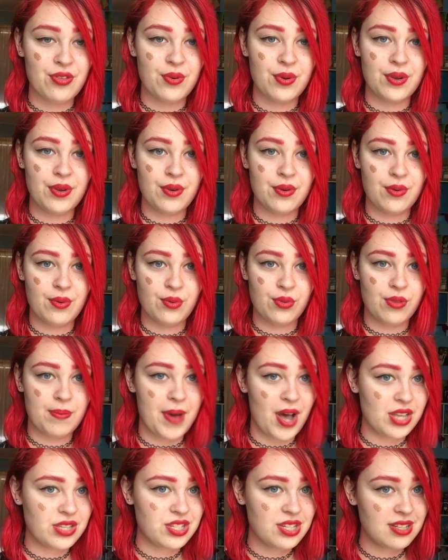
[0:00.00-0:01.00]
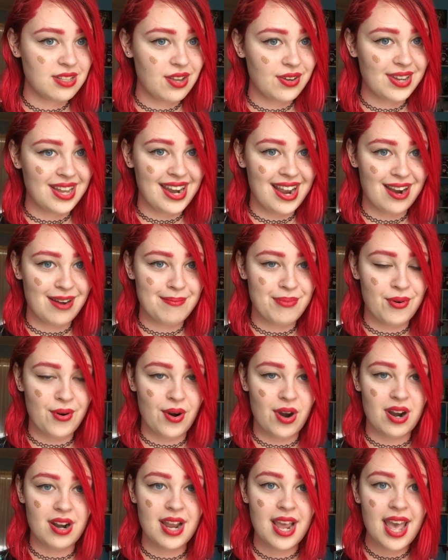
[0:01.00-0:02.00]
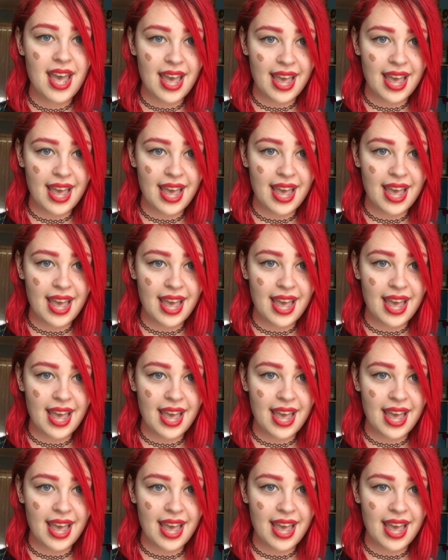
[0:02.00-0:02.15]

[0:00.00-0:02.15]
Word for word: through the Boston Logan Airport